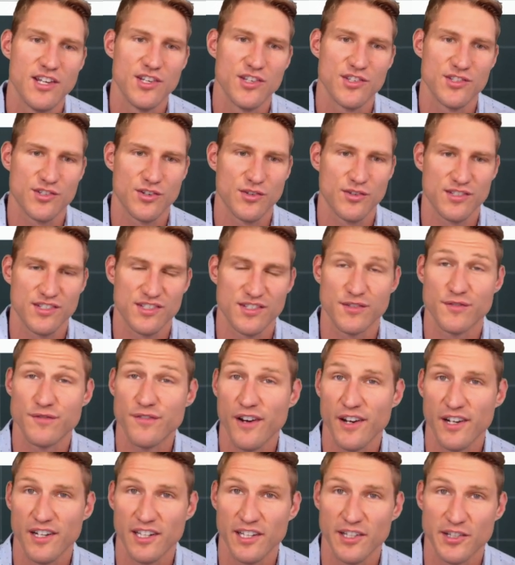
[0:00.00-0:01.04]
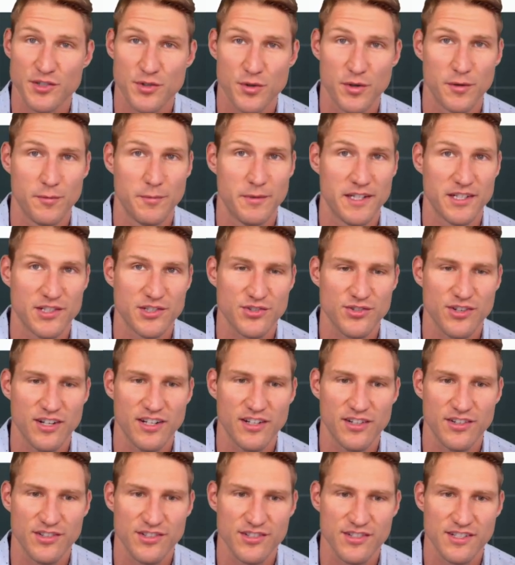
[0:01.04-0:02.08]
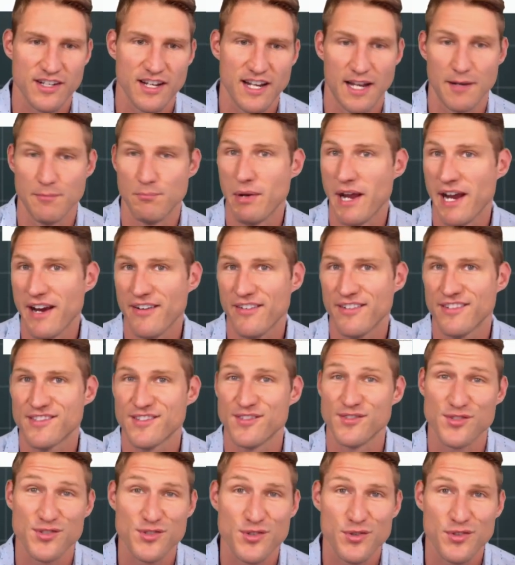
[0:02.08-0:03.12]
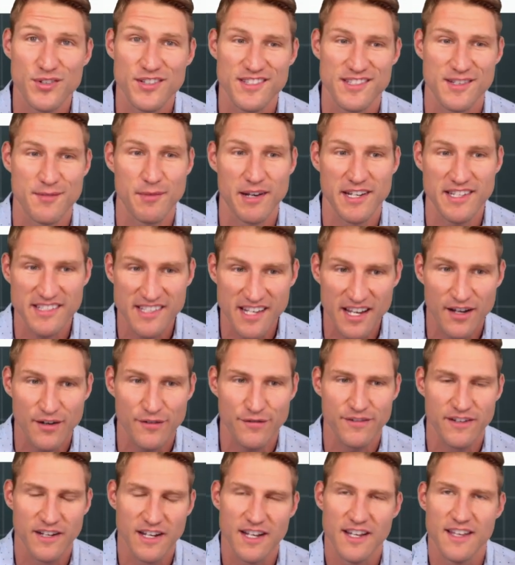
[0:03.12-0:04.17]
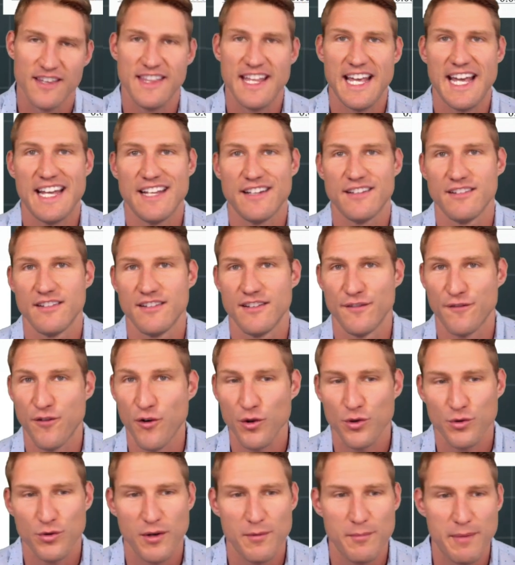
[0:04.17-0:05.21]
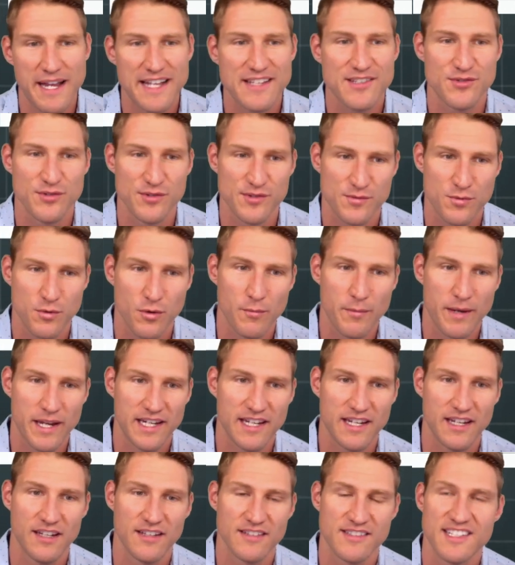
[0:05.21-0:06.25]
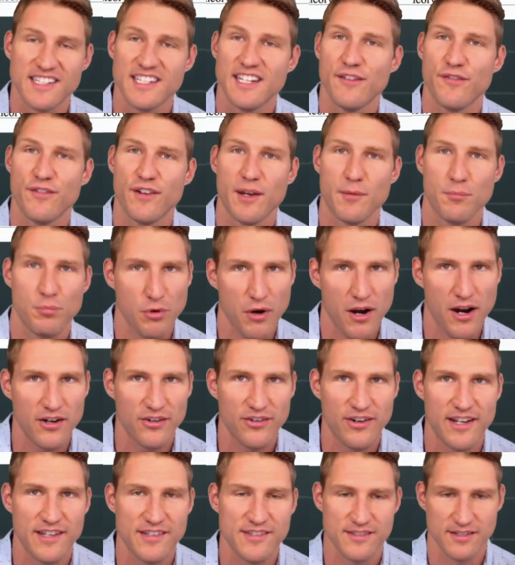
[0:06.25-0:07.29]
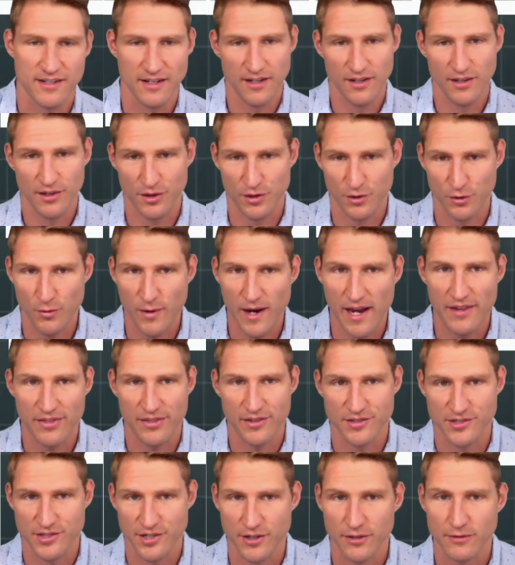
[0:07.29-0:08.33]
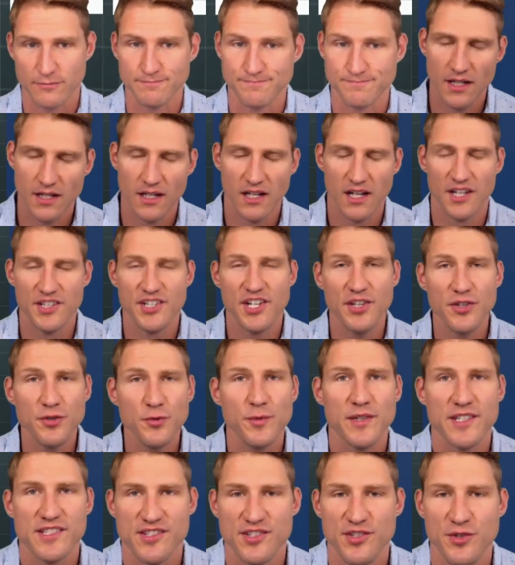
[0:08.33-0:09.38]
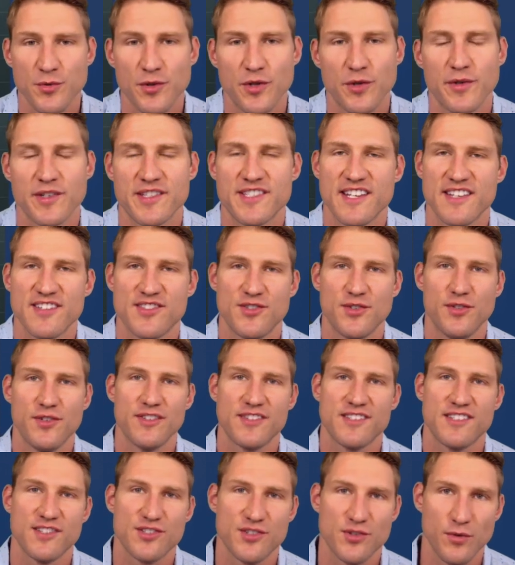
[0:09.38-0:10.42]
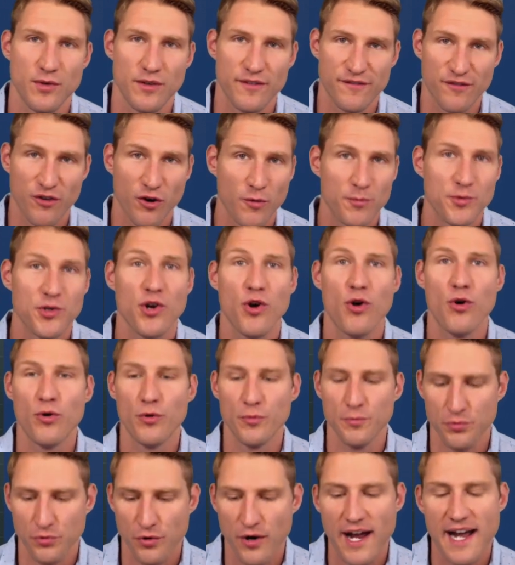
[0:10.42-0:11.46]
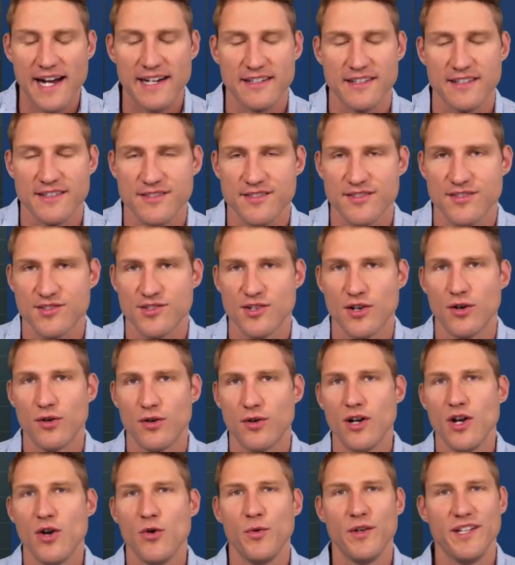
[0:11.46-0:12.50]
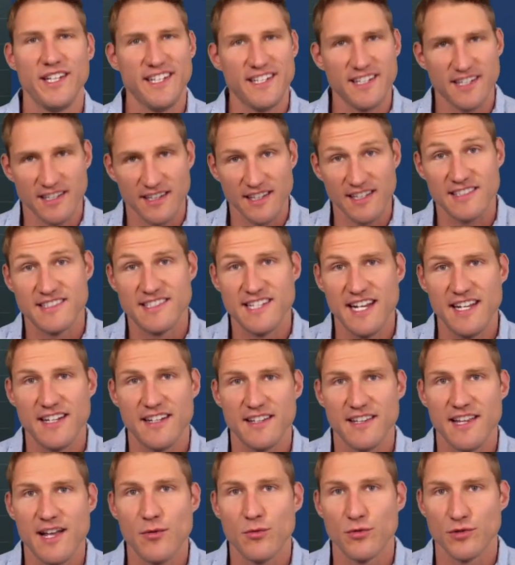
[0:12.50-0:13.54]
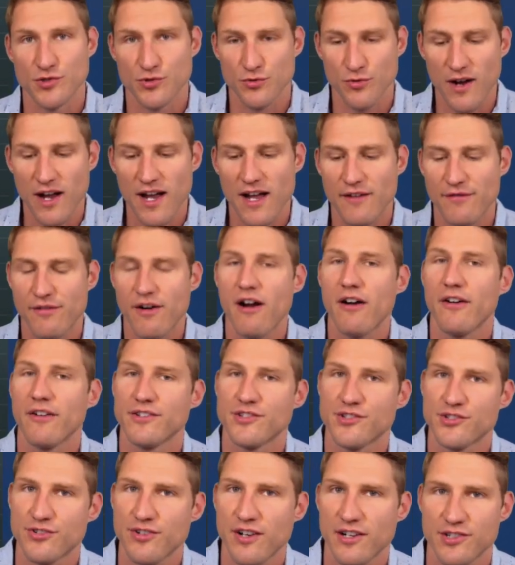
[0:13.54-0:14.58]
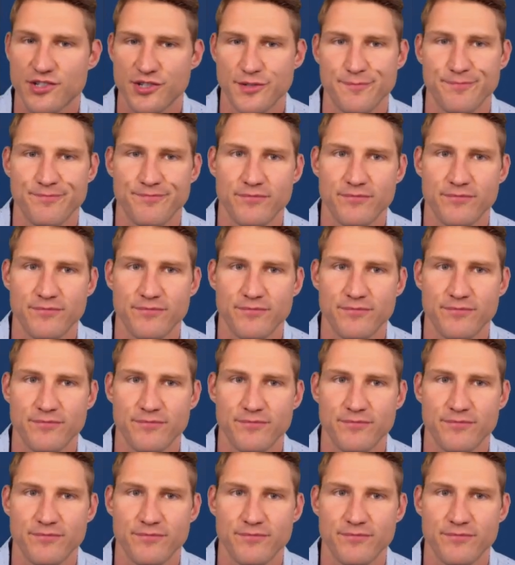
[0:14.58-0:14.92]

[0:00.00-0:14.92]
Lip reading: So this is very clear to administrators and parents and students and myself that the fourth grade band students were making significant progress throughout the term. Another reason you want to assess students is to inform your own practice. So we need to collect data that will drive our instruction.